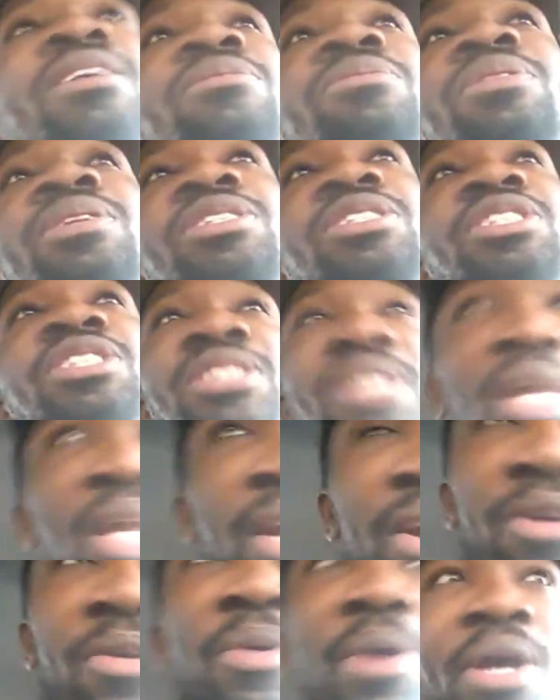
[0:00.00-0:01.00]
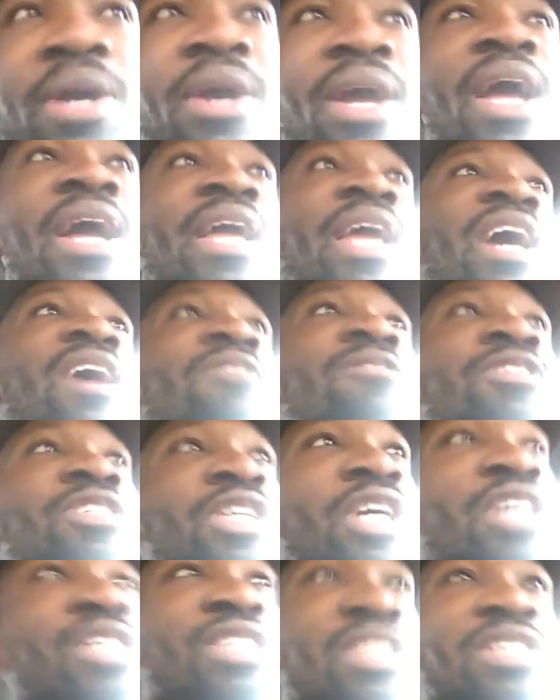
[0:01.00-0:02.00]
would have still went and got Calvin
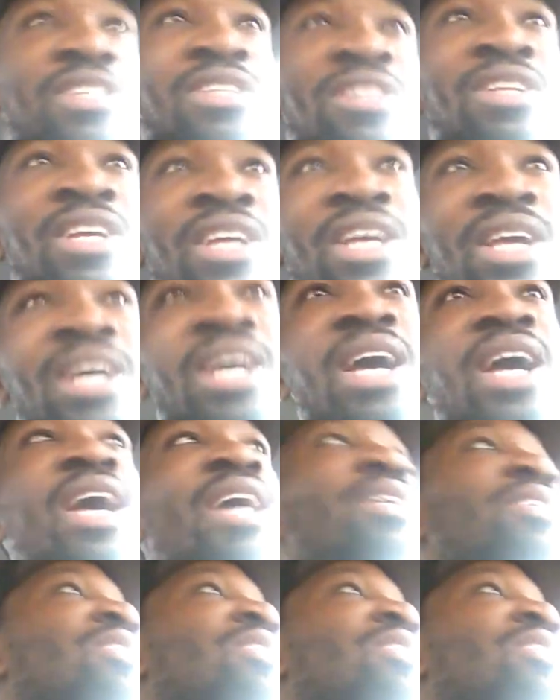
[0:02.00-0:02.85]
Johnson. I